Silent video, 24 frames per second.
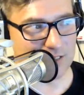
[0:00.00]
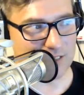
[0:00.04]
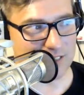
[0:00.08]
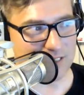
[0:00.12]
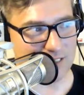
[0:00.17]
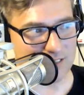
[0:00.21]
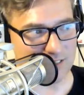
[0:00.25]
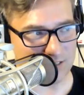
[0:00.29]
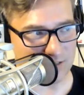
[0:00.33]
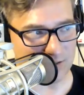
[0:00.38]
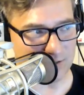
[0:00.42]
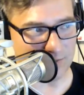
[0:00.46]

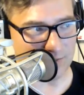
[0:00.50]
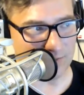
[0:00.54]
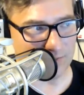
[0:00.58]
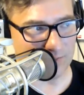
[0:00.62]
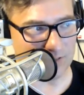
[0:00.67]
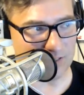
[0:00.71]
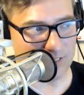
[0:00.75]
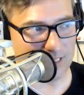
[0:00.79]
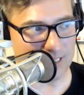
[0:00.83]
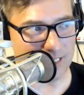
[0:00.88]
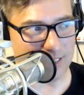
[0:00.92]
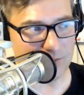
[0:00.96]
system
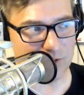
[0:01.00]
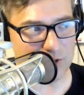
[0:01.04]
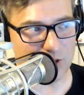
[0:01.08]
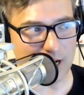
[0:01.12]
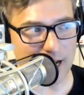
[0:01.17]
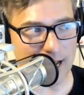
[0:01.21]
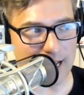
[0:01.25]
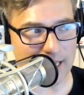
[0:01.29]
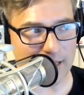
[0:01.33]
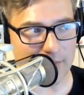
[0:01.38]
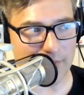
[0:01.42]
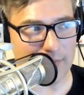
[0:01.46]
to keep
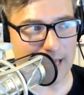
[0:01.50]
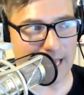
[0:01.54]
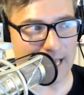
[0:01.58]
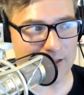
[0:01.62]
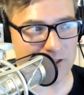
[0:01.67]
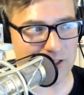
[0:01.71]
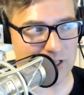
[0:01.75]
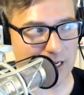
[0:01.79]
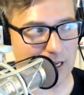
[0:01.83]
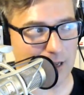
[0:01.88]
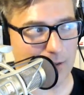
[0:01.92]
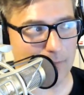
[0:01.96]
track of
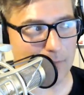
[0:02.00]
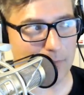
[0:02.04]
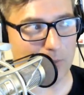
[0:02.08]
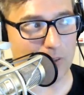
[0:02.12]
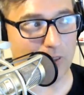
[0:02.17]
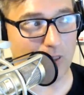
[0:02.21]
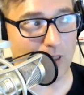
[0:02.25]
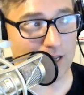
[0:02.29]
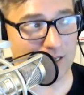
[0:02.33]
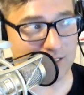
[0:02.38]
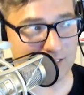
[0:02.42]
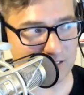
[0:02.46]
magic
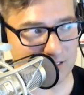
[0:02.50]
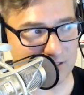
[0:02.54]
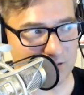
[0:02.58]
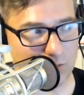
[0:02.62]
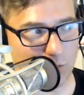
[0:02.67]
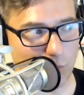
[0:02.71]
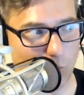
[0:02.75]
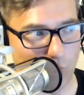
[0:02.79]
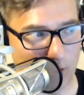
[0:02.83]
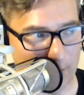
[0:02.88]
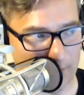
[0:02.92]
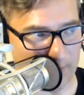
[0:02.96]
plus
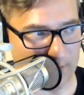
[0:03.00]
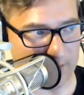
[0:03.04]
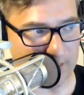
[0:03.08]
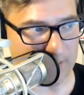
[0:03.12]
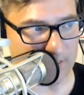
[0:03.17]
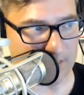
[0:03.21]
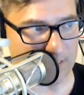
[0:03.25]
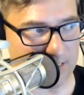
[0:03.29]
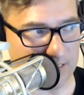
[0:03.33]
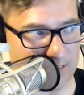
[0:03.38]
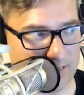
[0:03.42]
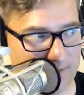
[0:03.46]

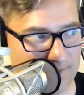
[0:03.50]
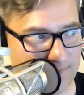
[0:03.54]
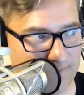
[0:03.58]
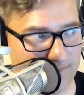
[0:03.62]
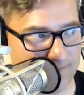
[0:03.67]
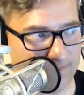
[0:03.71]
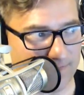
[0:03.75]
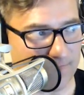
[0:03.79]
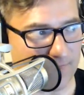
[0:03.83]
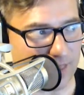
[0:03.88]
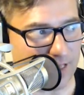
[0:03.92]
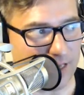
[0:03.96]
weapons.
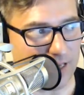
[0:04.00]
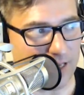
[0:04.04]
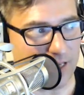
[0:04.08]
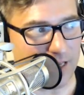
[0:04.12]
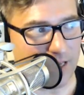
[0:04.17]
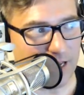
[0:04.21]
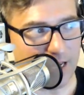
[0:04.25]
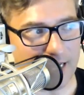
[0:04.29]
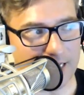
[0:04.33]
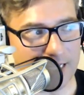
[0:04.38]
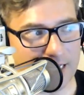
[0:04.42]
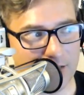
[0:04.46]

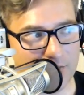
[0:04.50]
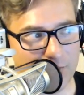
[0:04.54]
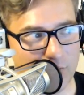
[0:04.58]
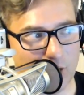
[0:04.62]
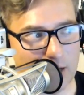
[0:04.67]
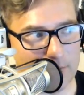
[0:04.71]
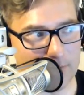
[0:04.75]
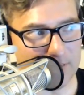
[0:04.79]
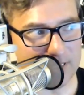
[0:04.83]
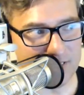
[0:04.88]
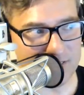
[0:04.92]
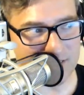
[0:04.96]
I'd give
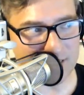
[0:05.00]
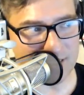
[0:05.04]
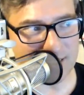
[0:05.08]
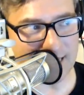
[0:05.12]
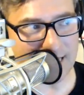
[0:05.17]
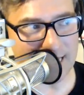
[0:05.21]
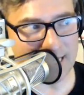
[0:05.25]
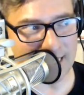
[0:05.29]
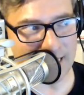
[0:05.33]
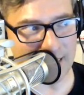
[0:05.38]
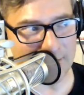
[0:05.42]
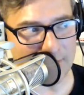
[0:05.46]
weapons a
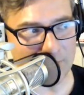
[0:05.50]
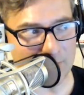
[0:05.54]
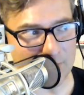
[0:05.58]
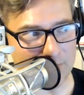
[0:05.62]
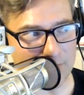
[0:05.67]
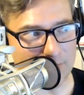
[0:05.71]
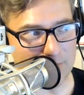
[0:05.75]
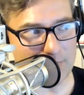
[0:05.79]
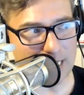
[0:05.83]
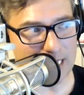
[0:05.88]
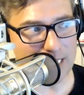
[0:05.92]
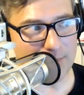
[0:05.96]
name,
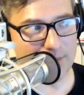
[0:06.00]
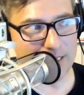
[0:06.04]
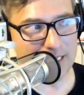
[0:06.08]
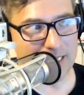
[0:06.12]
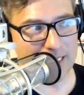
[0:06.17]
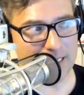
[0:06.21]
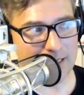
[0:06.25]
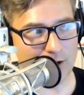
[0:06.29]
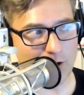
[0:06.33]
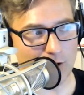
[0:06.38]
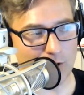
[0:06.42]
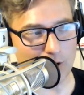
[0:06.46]
maybe
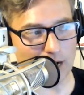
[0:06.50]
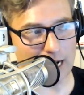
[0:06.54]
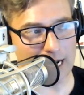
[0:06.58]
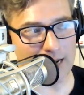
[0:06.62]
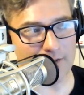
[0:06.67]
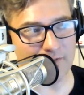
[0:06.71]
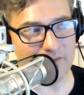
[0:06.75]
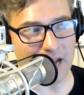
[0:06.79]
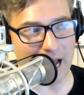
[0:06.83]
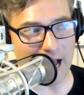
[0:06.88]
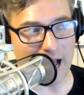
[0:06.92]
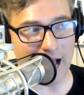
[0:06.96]
engraved
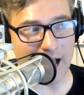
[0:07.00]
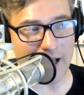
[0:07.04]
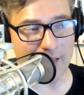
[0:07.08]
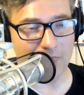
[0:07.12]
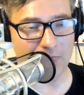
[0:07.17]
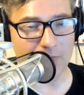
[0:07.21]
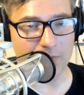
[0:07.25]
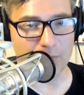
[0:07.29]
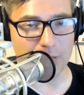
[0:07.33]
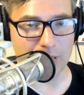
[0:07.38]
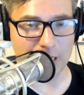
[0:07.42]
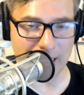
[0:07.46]
on the
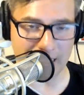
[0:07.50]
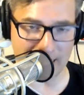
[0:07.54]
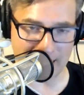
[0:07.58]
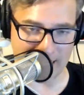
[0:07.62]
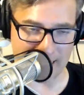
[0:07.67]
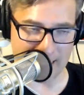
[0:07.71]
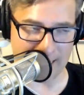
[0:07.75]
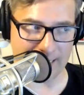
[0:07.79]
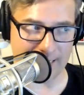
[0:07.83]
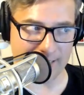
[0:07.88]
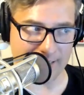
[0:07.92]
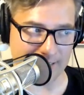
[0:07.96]

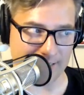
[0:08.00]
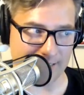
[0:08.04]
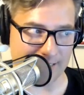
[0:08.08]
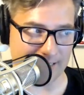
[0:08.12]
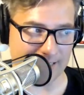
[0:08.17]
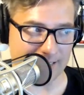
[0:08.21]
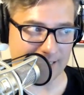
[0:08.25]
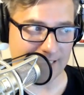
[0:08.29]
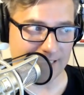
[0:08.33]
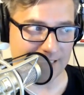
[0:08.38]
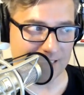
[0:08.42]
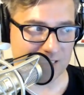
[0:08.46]
blade,
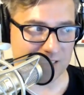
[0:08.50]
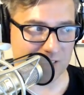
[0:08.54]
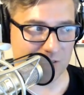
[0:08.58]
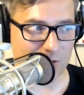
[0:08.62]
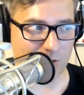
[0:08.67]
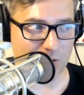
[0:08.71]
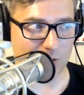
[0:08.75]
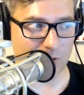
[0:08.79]
so the